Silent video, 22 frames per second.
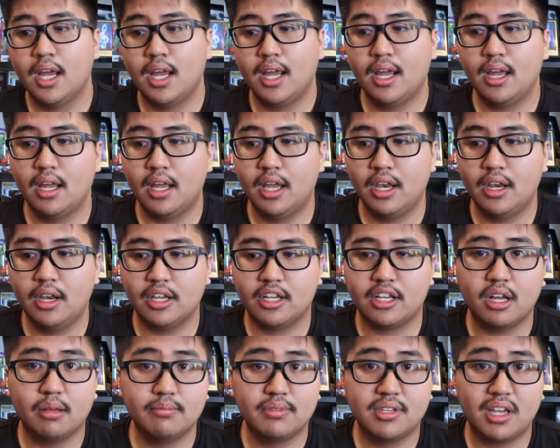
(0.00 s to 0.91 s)
And it
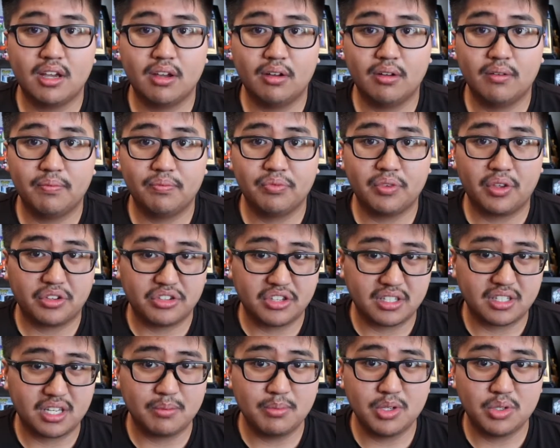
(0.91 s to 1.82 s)
comes out on
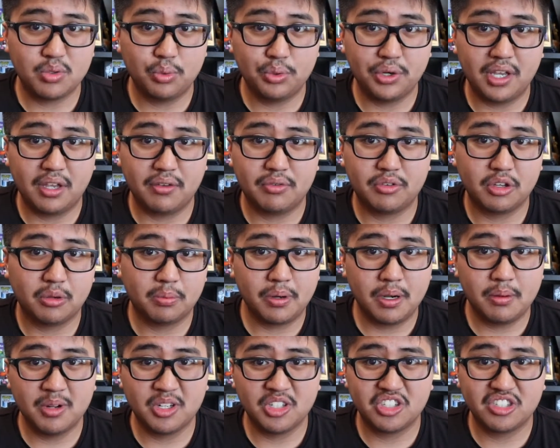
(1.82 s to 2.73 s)
September 20th, so
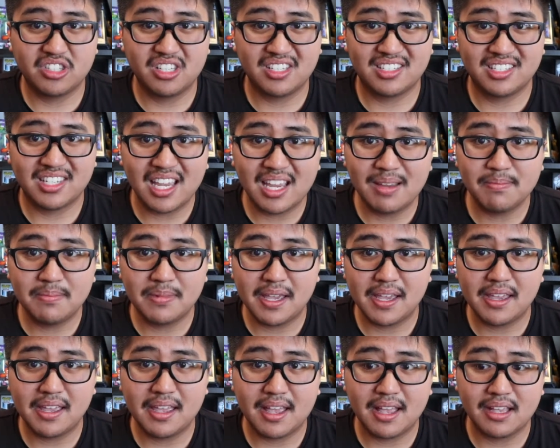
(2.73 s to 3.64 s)
pretty much the same
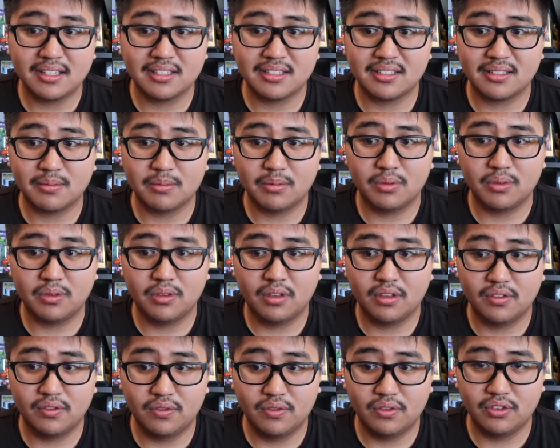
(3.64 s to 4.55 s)
day as
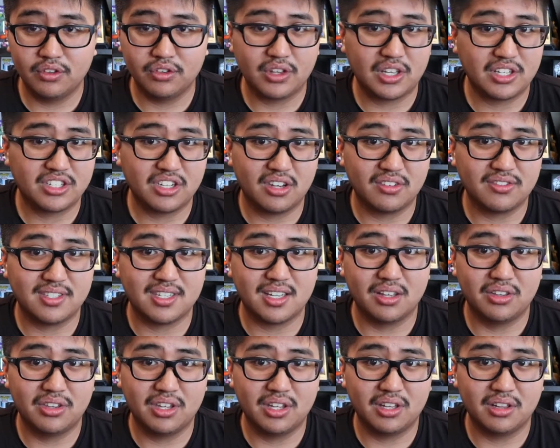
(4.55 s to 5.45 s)
the Legend of
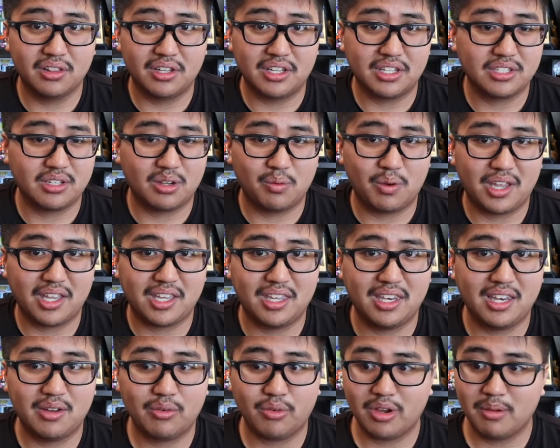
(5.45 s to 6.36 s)
Zelda Link's
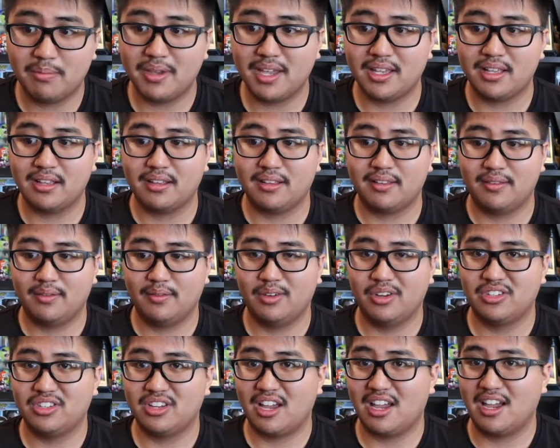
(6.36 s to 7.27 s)
Awakening remake,
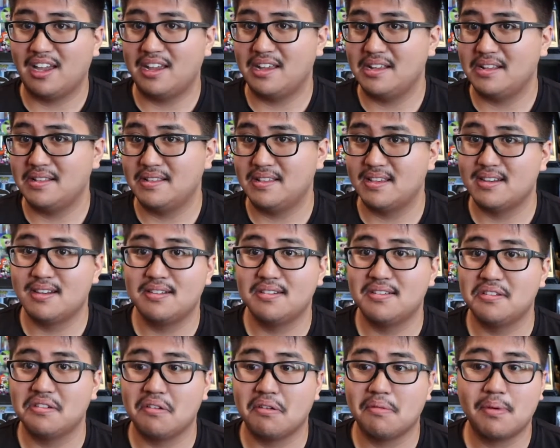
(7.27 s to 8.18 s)
which I
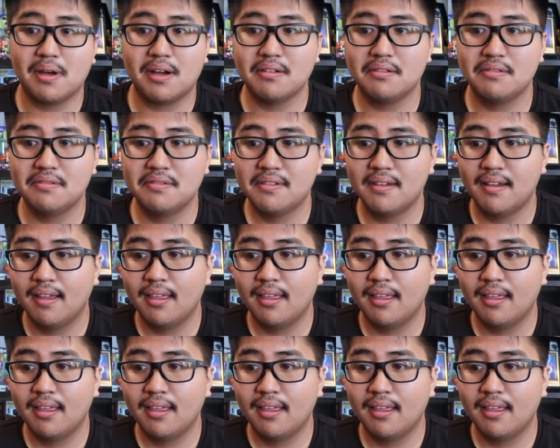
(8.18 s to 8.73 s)
didn't know about.